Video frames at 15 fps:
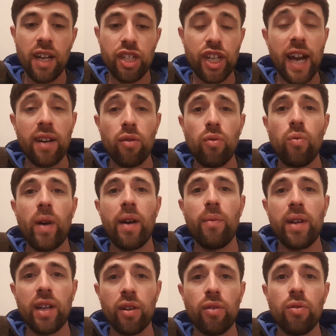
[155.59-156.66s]
channel where
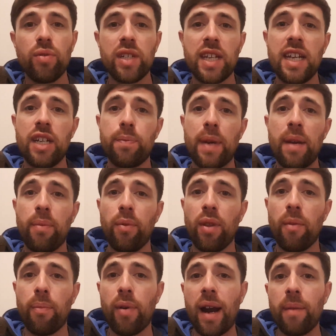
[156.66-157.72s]
we can all teach people
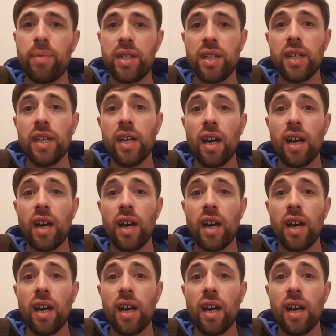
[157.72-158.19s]
that perhaps